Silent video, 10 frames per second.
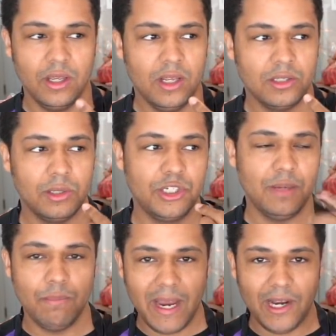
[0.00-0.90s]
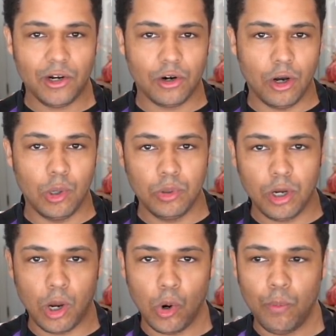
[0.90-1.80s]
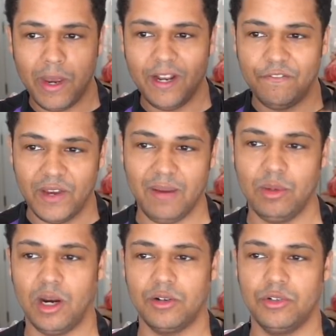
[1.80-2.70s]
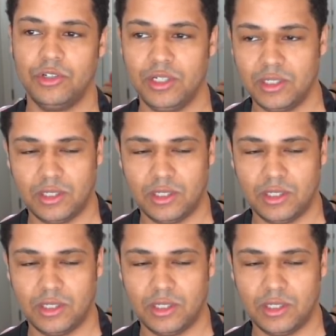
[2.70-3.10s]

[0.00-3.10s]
So she made her own homemade vape cartridges